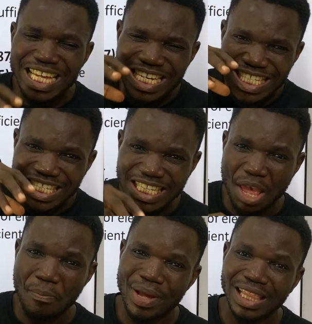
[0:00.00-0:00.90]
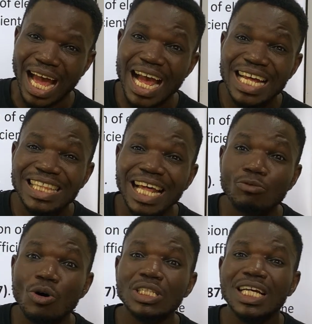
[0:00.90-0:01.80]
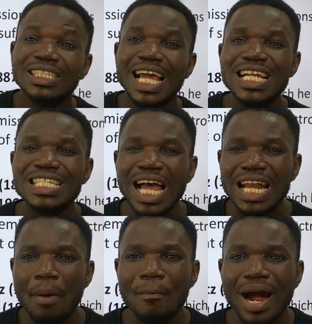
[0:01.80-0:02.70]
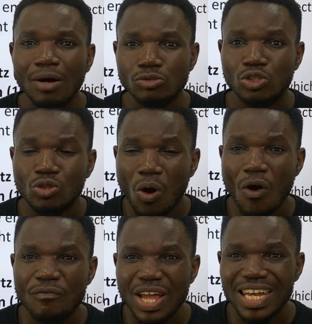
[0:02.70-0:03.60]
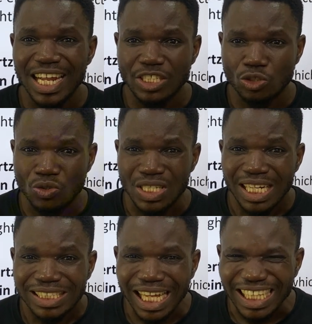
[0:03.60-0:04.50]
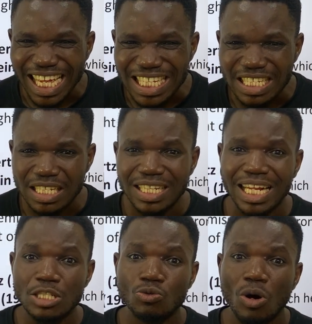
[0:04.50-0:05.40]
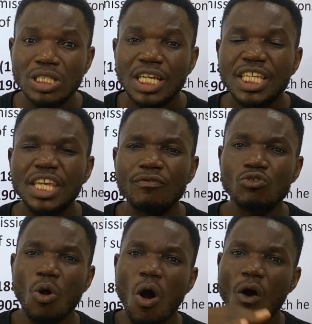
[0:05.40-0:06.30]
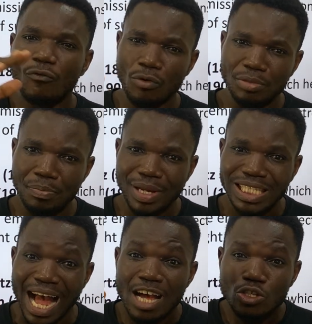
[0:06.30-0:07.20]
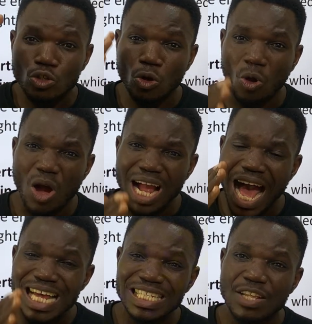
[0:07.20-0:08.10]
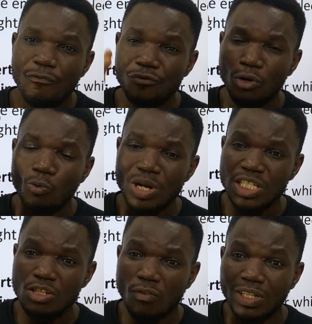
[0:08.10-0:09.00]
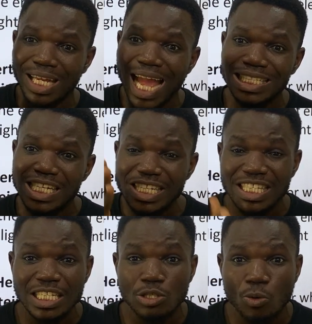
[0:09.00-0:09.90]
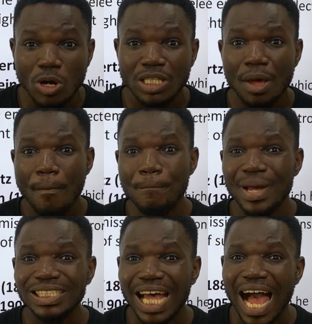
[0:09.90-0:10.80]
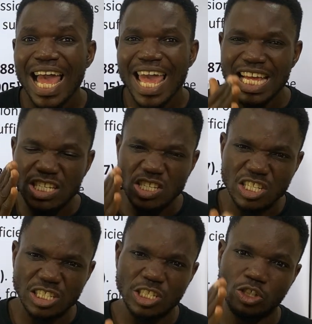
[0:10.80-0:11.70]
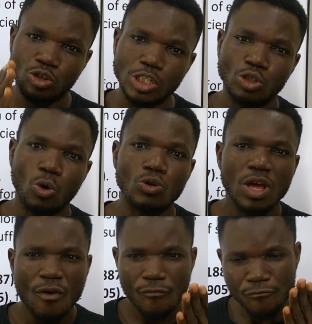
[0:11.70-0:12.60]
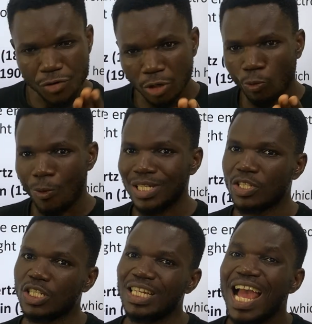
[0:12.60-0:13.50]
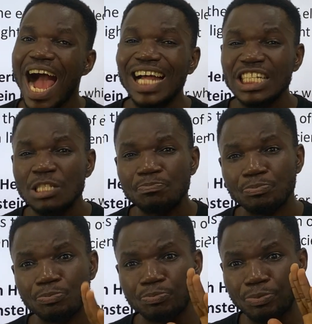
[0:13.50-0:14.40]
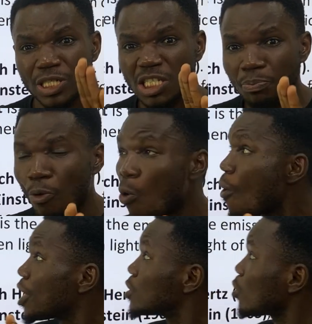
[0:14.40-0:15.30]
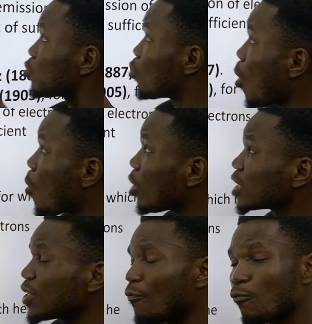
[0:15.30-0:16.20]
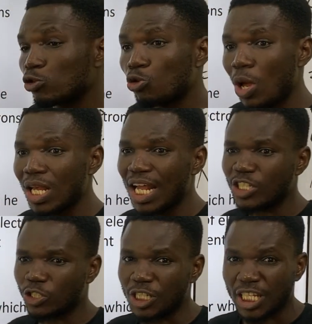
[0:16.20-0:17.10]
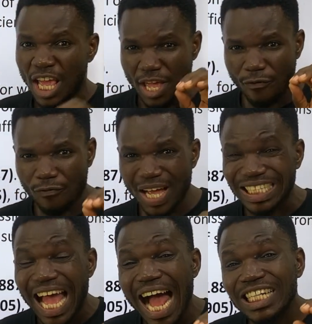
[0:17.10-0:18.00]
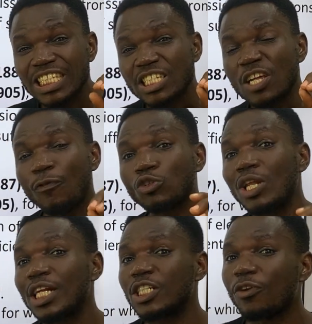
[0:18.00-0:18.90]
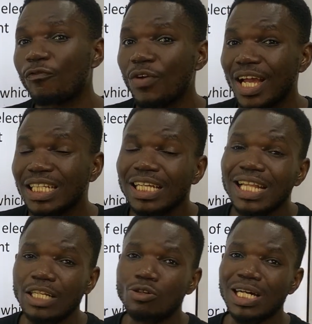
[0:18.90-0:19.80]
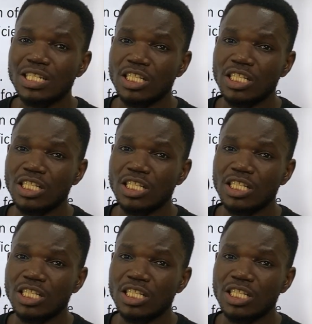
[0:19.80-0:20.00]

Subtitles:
hits a metal, there is an amount of electrons that is given off from the metal, so long as the frequency of the light hitting the metal exceeds the threshold frequency. And this principle is what we call the photoelectric effect. And it is this photoelectric effect that you can